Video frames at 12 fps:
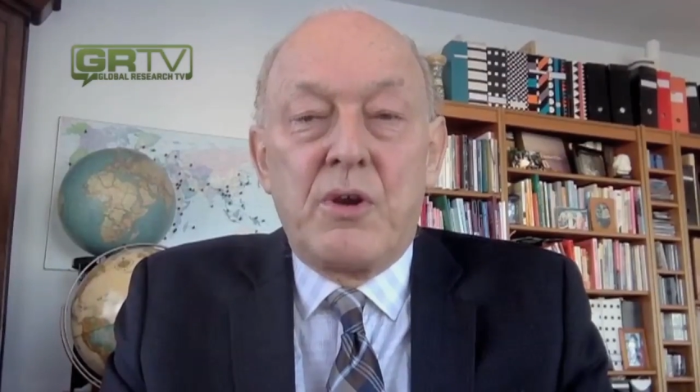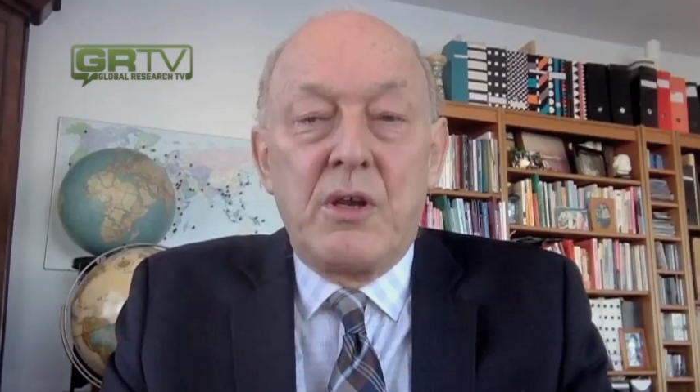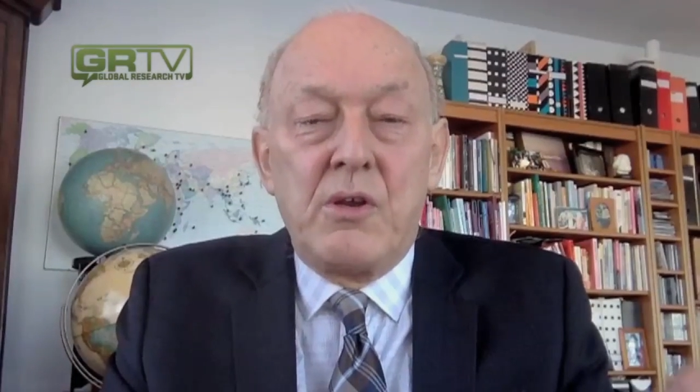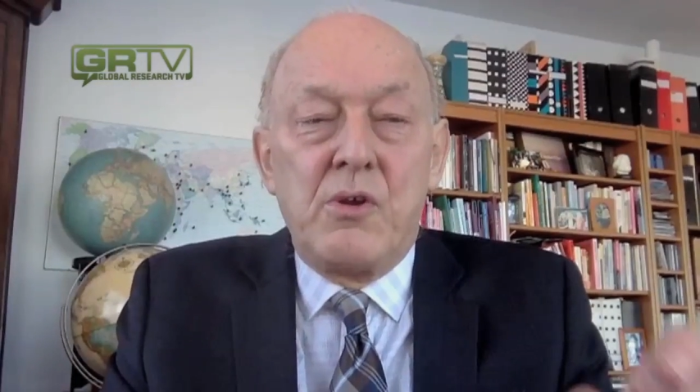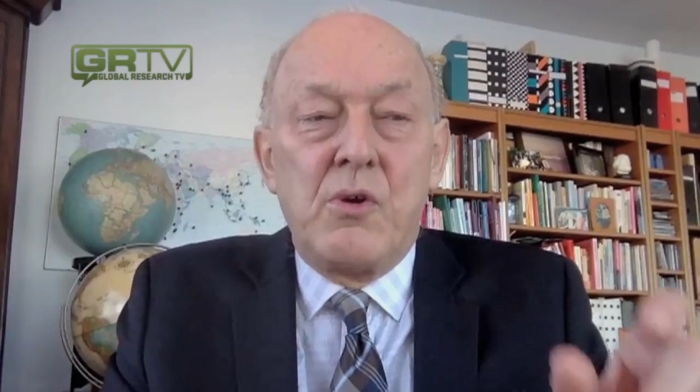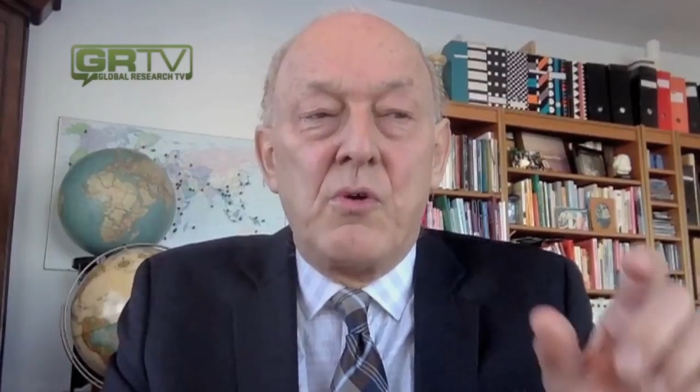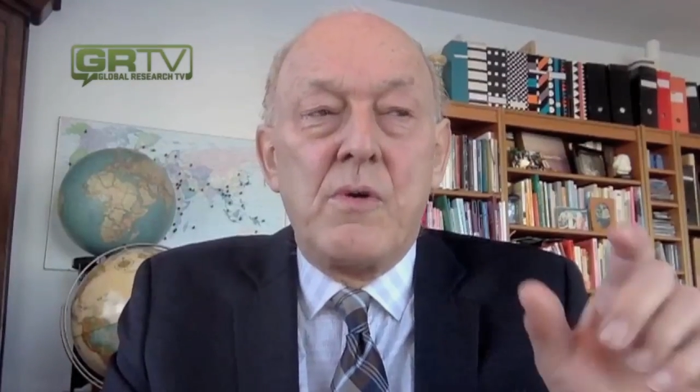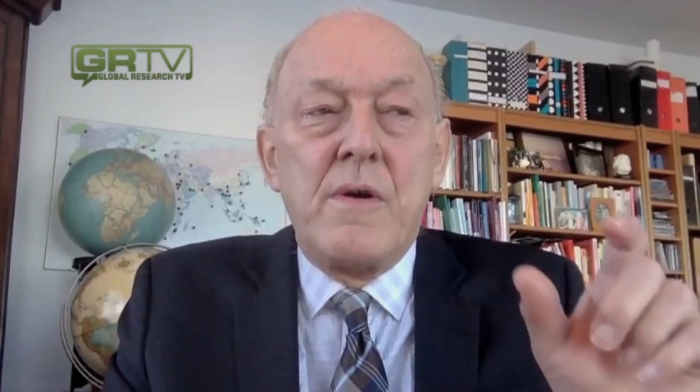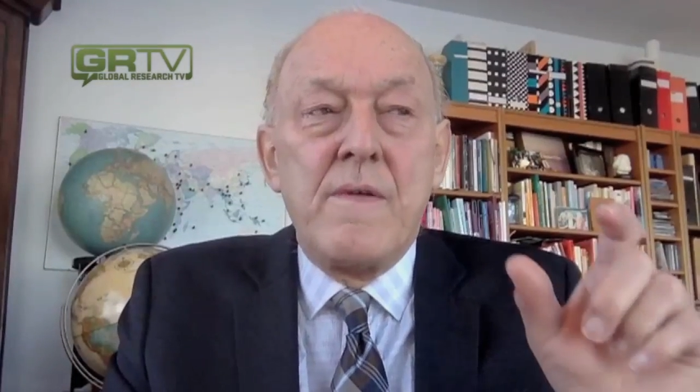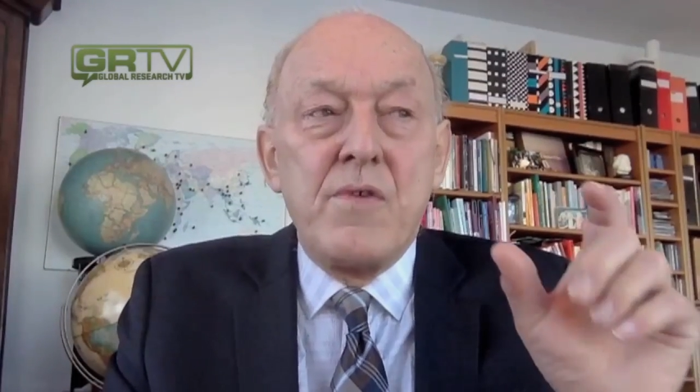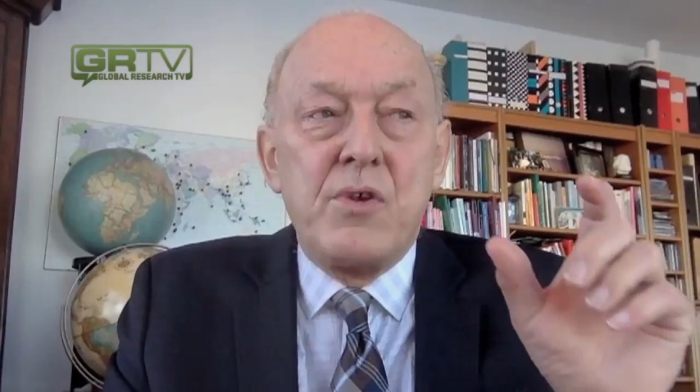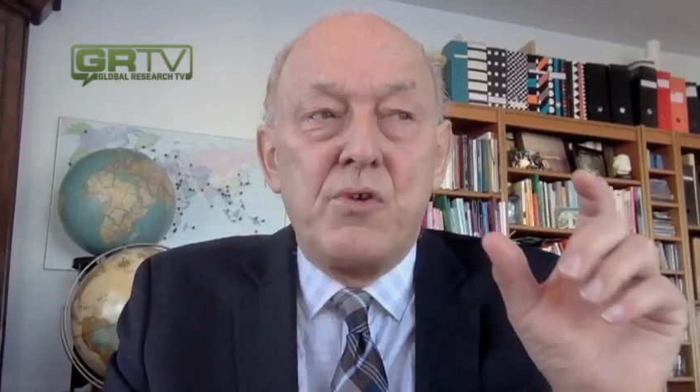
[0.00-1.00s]
You
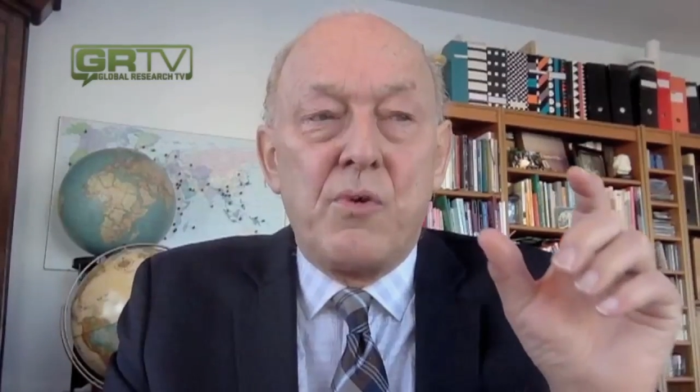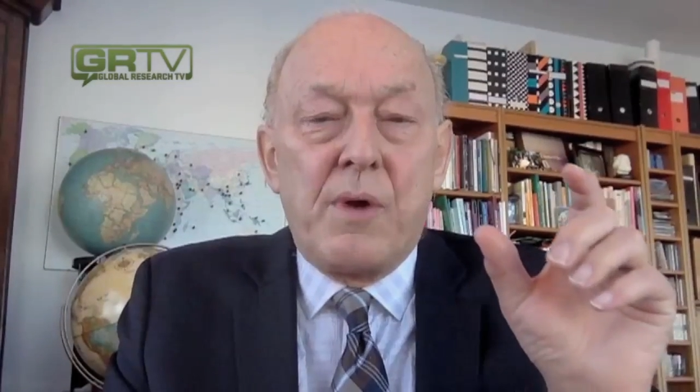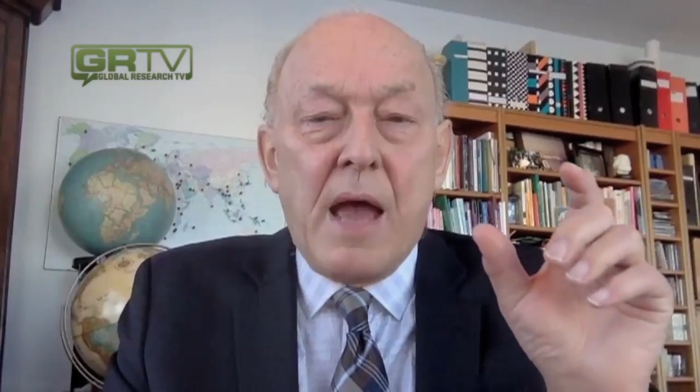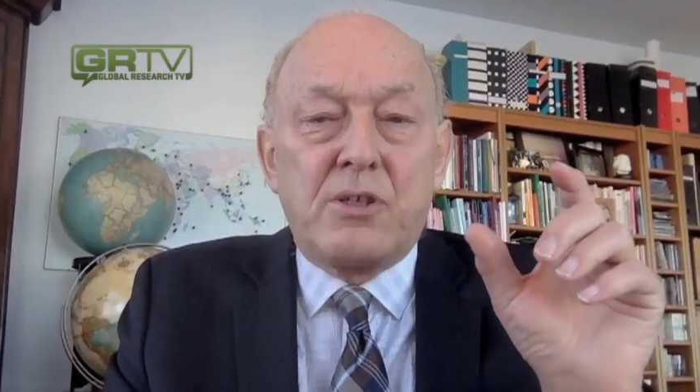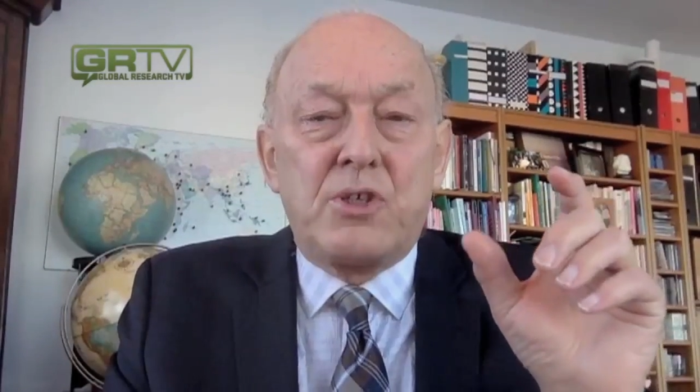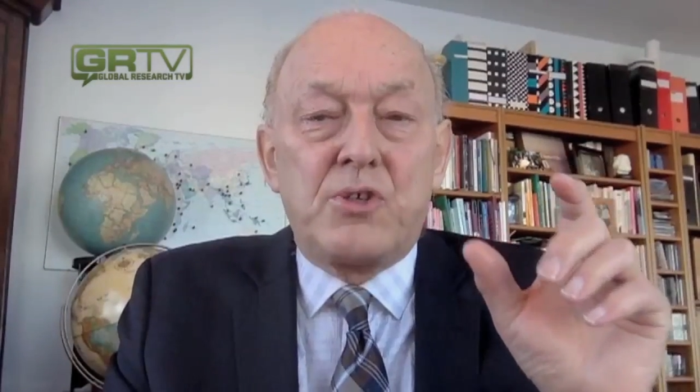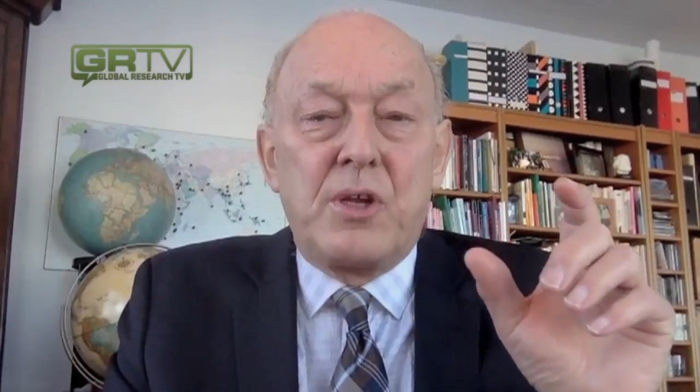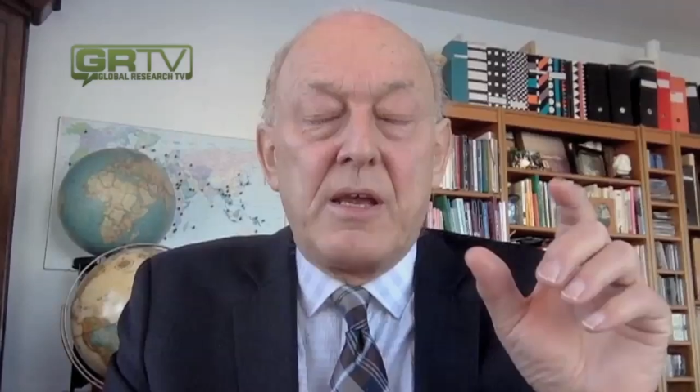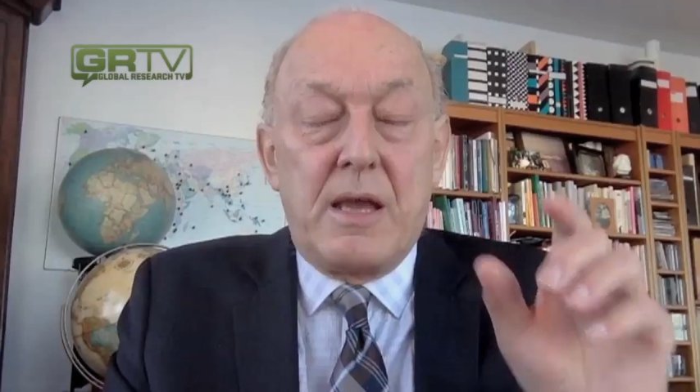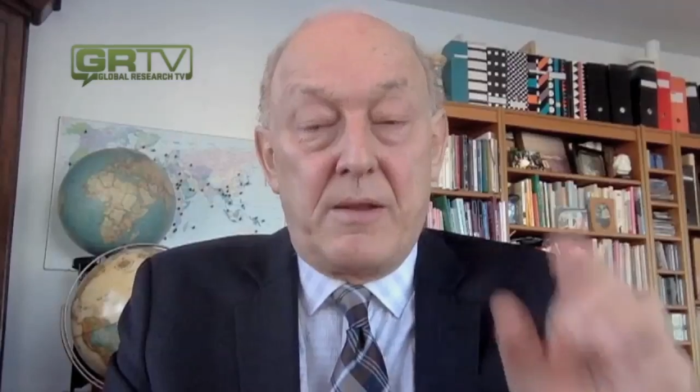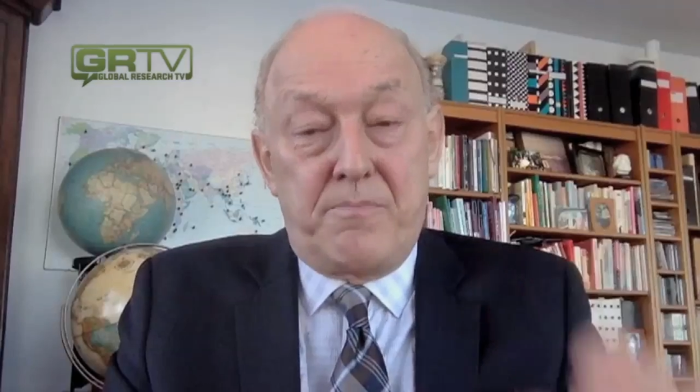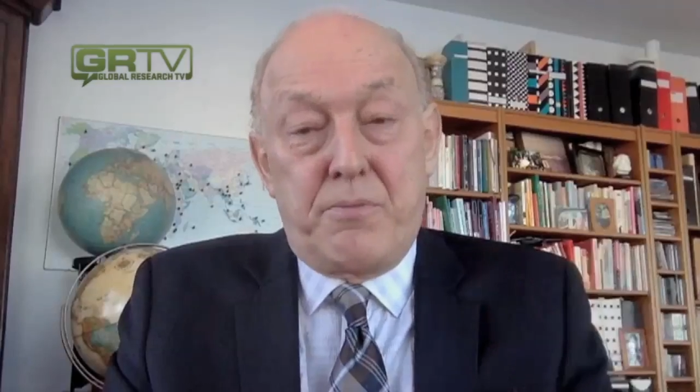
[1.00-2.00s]

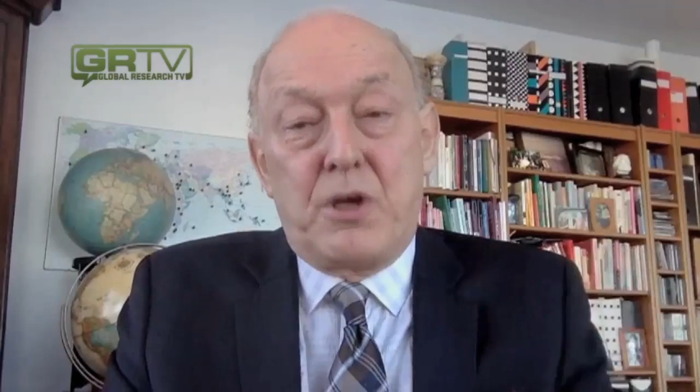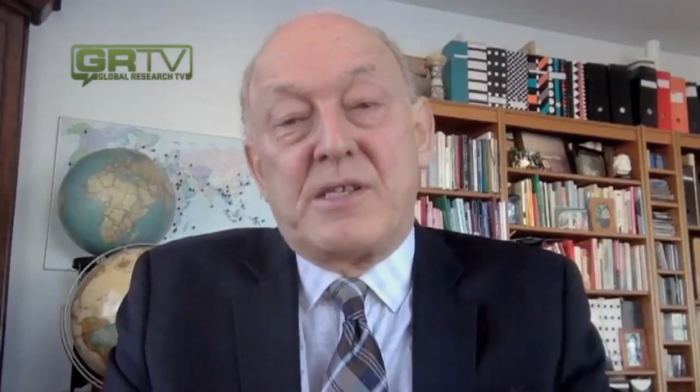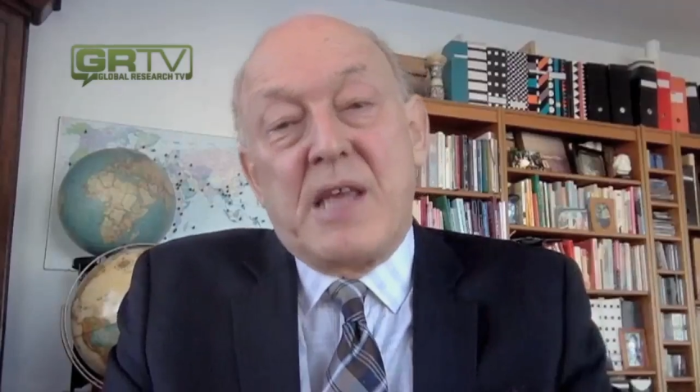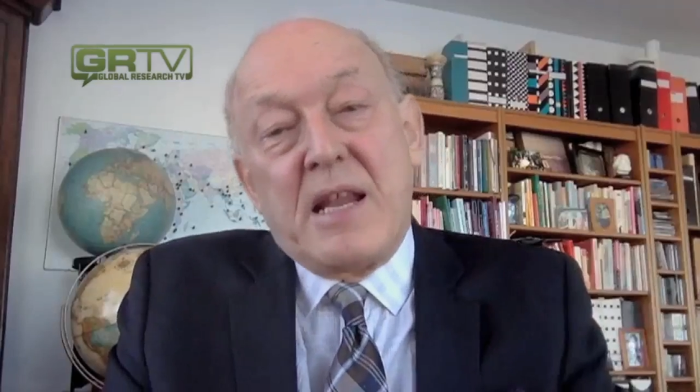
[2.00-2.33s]
actually,